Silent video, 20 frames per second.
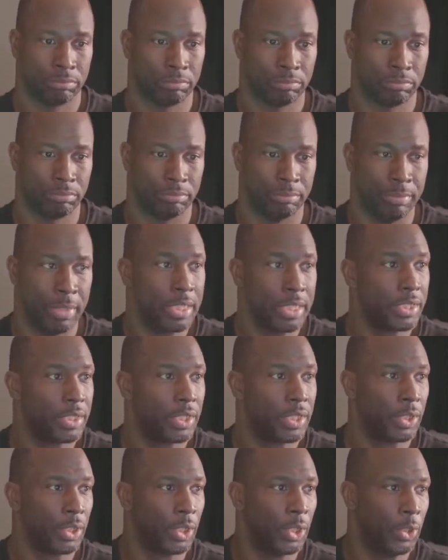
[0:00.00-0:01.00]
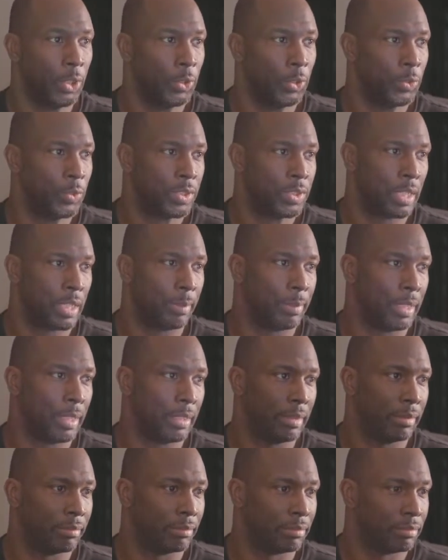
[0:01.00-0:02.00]
miss their loads, I
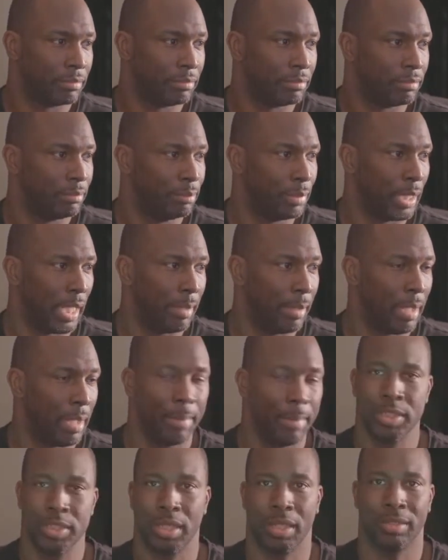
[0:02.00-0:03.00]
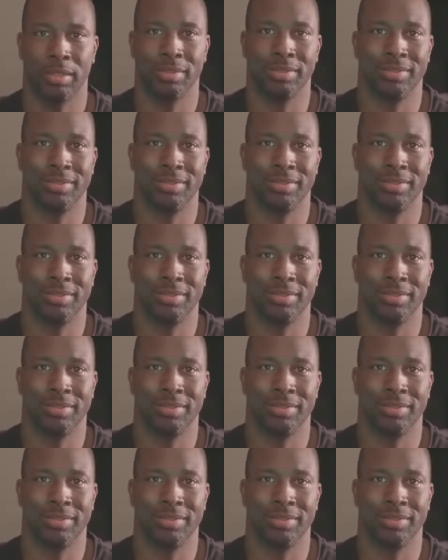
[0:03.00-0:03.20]
mean, blame Amazon